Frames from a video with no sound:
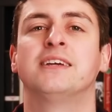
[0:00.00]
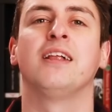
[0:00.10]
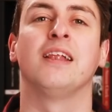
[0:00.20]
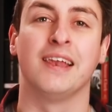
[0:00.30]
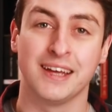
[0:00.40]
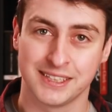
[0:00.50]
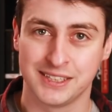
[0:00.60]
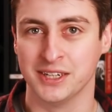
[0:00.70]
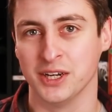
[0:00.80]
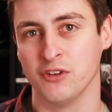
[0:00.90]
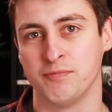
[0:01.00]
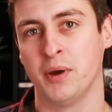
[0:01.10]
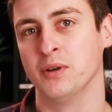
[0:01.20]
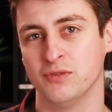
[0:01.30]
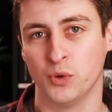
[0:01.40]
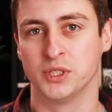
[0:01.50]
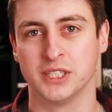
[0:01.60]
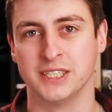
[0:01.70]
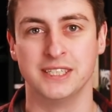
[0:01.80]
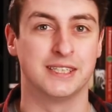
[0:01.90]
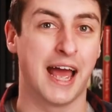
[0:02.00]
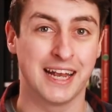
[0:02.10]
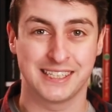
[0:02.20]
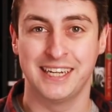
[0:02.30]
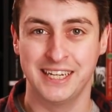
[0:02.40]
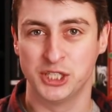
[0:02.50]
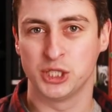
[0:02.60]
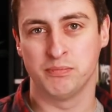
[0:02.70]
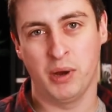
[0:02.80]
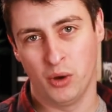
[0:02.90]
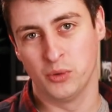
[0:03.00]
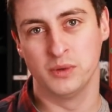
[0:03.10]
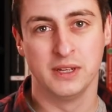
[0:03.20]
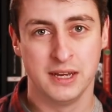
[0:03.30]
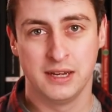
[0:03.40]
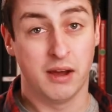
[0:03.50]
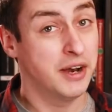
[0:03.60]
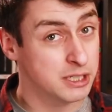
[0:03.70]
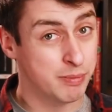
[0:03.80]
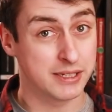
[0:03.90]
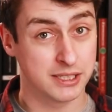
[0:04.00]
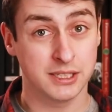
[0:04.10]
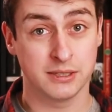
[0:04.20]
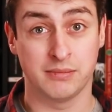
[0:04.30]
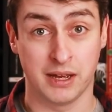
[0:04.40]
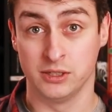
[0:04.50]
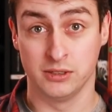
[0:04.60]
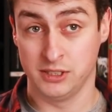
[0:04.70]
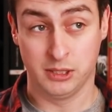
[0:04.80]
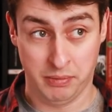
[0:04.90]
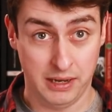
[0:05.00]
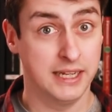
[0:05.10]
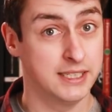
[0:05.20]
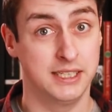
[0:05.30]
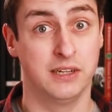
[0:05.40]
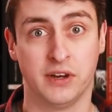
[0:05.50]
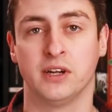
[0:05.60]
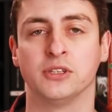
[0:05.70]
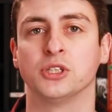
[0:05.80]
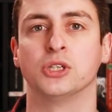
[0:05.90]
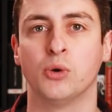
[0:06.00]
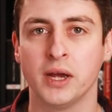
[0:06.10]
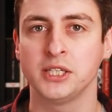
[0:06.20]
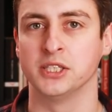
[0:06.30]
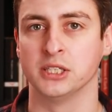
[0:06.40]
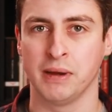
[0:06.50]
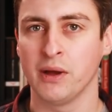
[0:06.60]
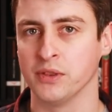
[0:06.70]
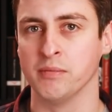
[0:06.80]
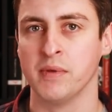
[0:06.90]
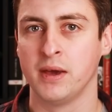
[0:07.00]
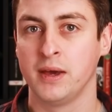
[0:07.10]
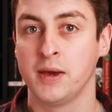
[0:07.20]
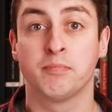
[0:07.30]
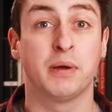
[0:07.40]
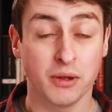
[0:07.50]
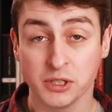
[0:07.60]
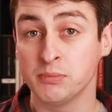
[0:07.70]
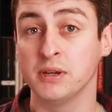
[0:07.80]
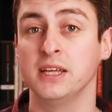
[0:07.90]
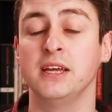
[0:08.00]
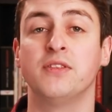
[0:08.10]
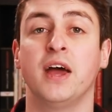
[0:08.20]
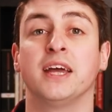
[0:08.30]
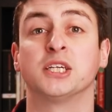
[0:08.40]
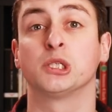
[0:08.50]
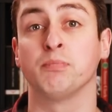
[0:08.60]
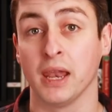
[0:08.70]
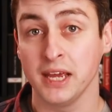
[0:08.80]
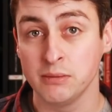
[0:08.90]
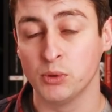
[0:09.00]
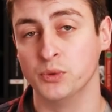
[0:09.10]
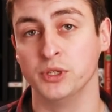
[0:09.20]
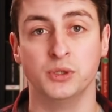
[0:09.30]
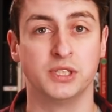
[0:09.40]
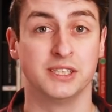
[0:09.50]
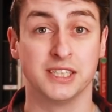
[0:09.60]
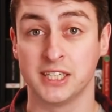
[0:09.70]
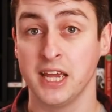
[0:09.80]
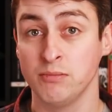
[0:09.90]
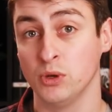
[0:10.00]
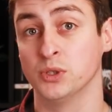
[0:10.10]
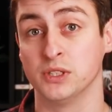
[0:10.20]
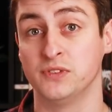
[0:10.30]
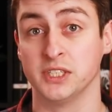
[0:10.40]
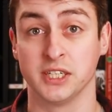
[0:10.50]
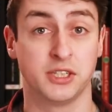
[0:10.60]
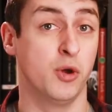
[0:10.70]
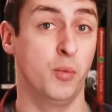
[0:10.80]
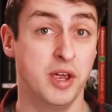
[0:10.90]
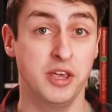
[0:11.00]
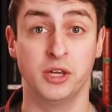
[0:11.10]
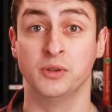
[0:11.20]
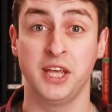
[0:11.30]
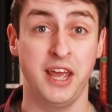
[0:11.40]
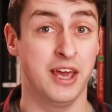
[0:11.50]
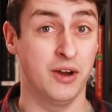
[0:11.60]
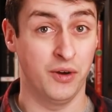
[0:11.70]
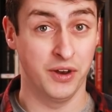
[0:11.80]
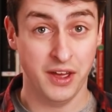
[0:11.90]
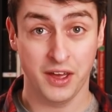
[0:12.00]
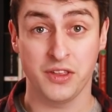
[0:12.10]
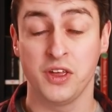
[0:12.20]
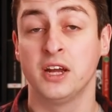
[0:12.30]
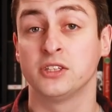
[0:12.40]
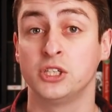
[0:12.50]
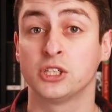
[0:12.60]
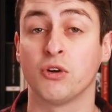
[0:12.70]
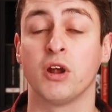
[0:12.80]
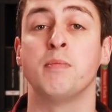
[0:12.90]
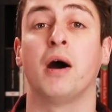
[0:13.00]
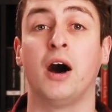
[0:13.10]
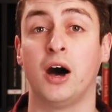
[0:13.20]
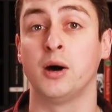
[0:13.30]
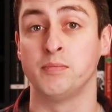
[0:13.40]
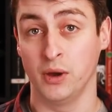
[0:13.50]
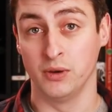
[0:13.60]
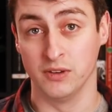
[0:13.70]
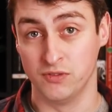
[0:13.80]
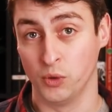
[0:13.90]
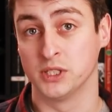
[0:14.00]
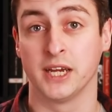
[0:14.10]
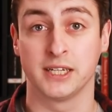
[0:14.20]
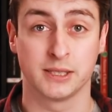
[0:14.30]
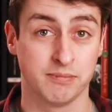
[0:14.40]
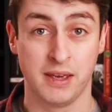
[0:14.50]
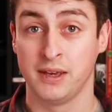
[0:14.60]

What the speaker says: cluster of polar vortices at each pole. Unexpected, and there's plenty of unanswered questions about them, but ultimately, they're explainable using the same laws of physics that we use here on Earth to describe our polar vortex.